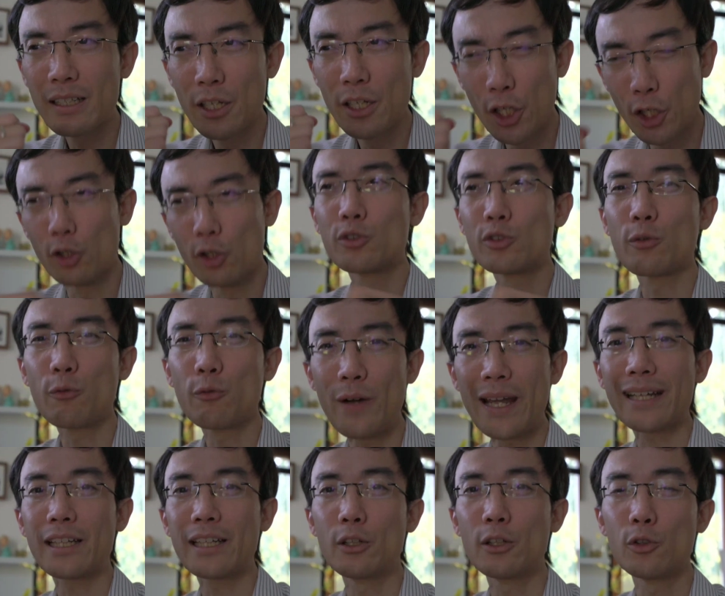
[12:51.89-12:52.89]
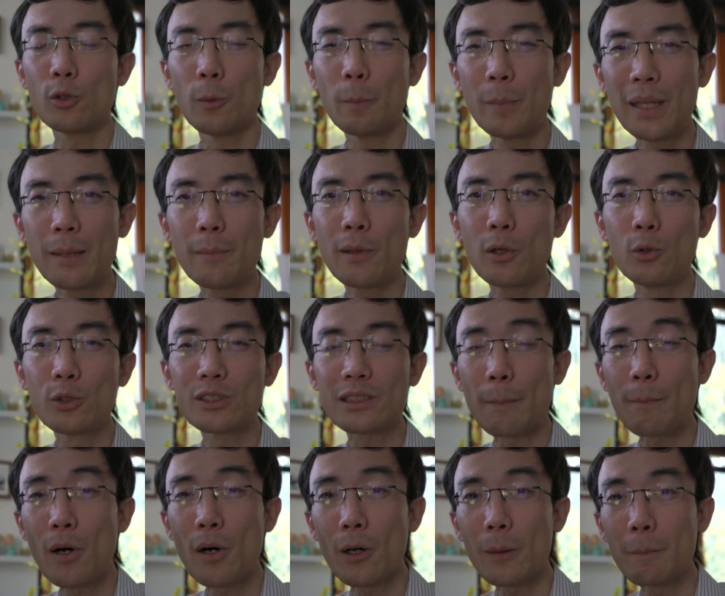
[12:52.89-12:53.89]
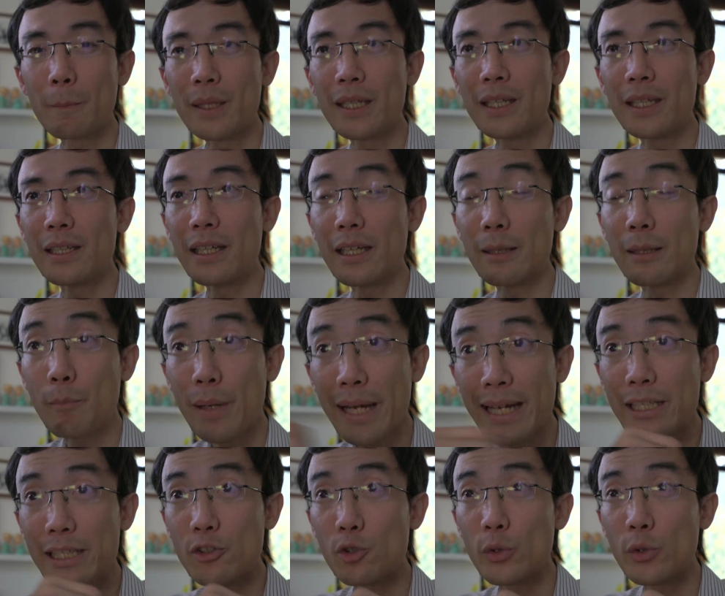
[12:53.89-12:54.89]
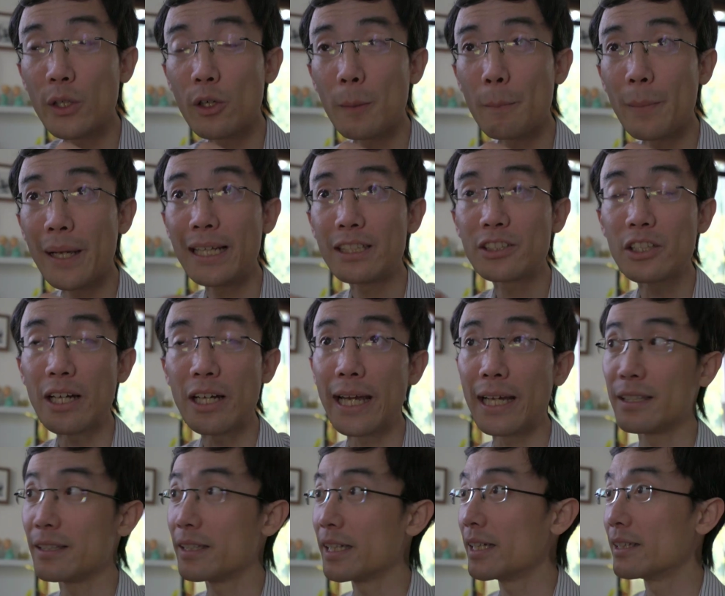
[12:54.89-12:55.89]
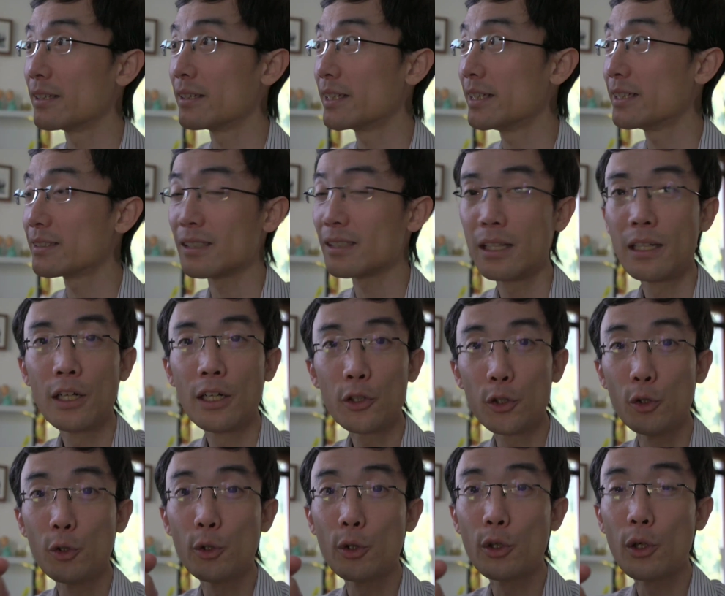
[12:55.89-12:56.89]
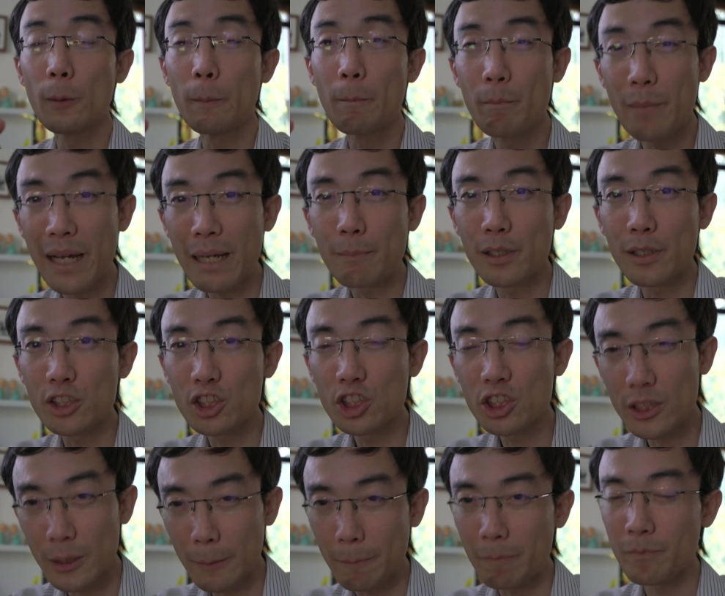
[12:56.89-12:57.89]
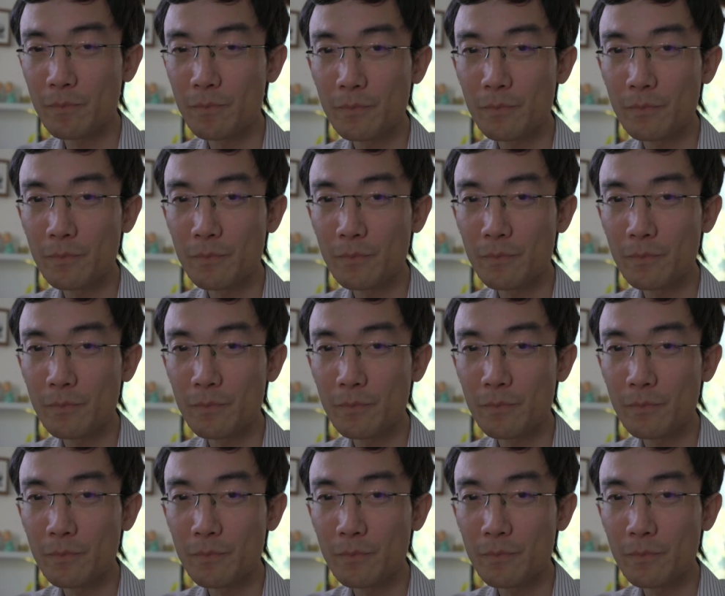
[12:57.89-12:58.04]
huge thank you to people who support me in Patreon page and in this YouTube membership